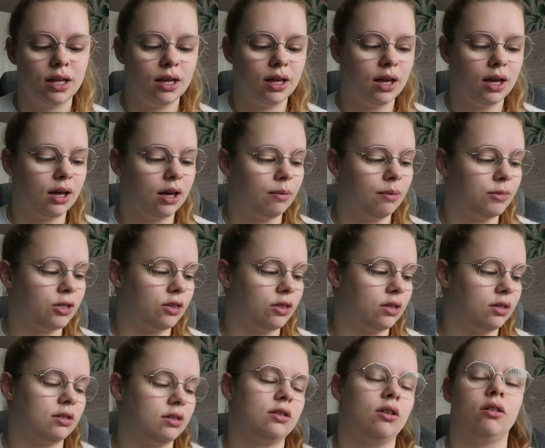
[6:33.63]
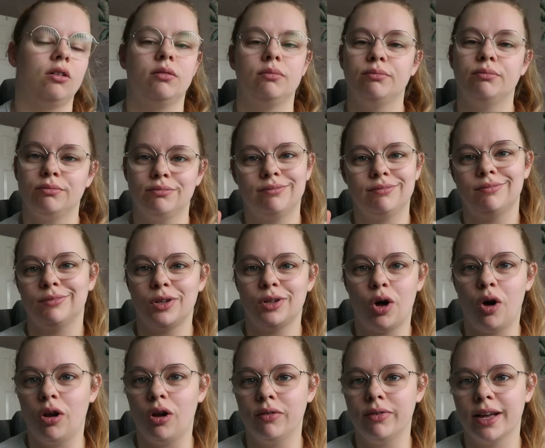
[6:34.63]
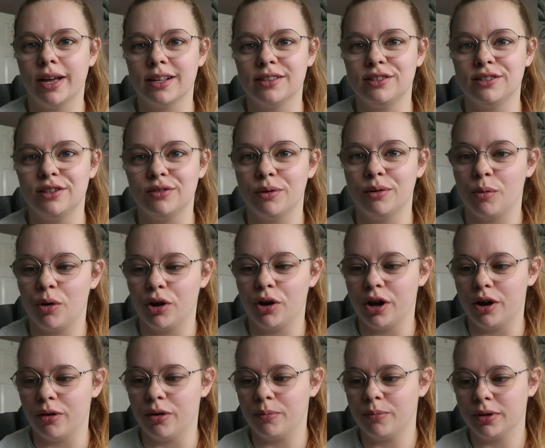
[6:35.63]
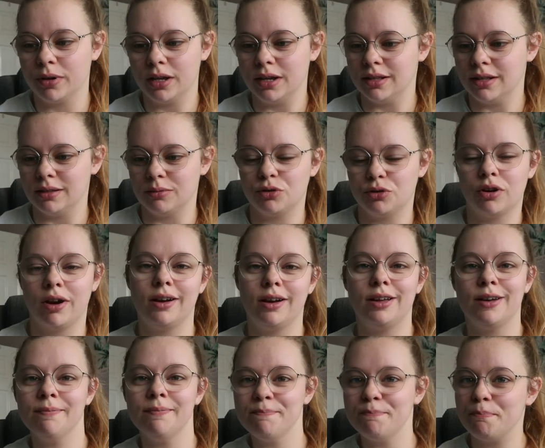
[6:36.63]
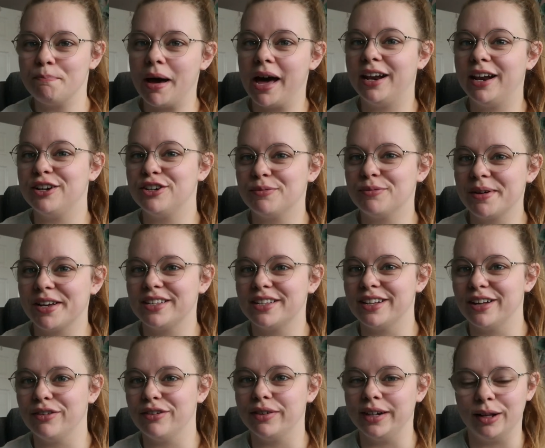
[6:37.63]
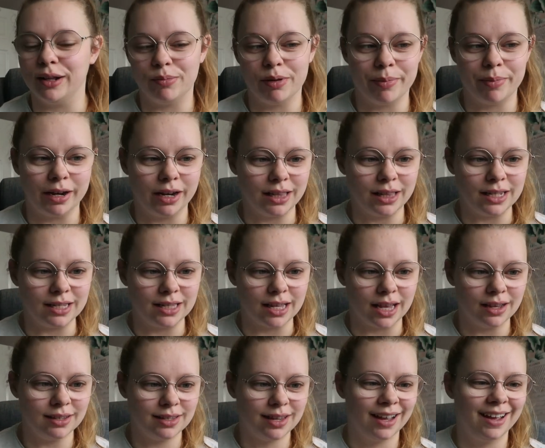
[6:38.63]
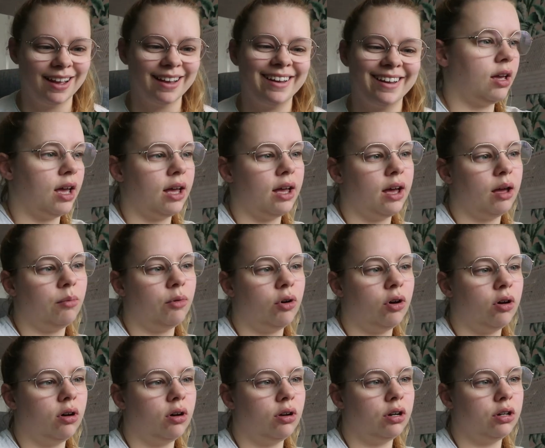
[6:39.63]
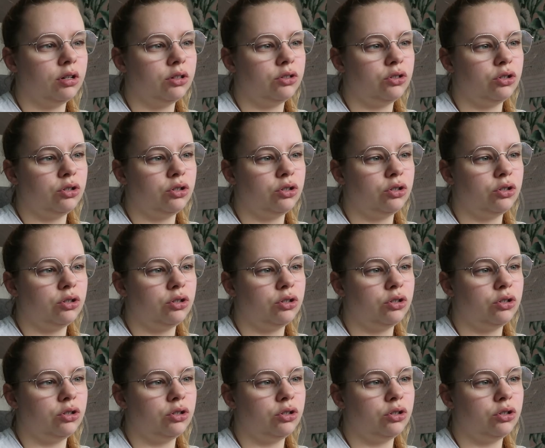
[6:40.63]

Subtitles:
so that it's not all of it has to do in one go, because I'm trying to manage myself a little bit better these days. So yeah, I'm on